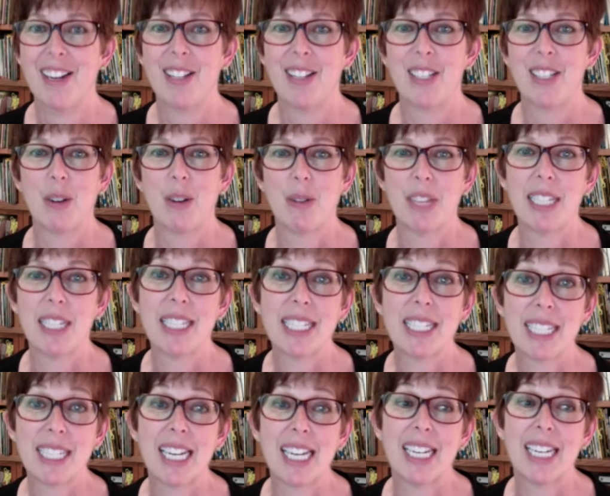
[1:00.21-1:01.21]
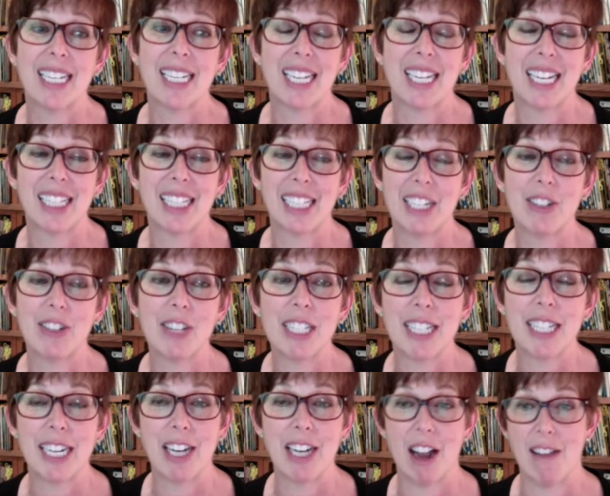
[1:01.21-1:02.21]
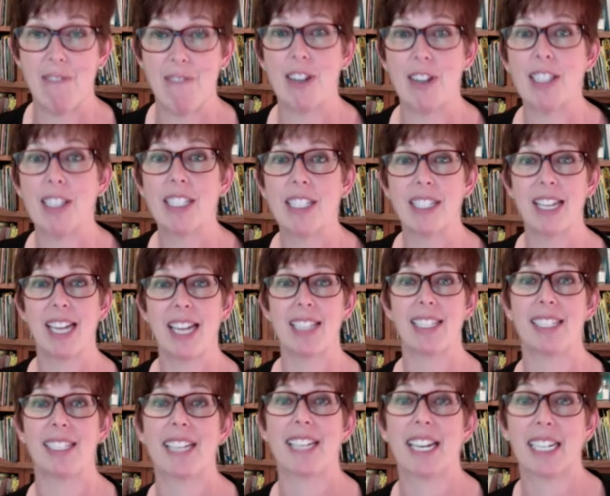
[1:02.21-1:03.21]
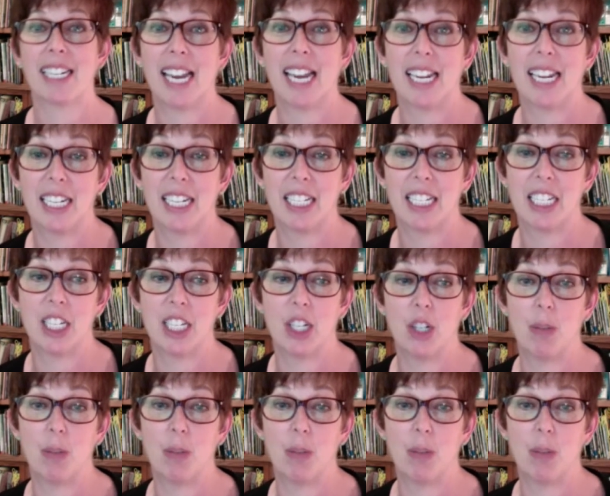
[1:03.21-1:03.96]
So this is a literacy conference that's dedicated to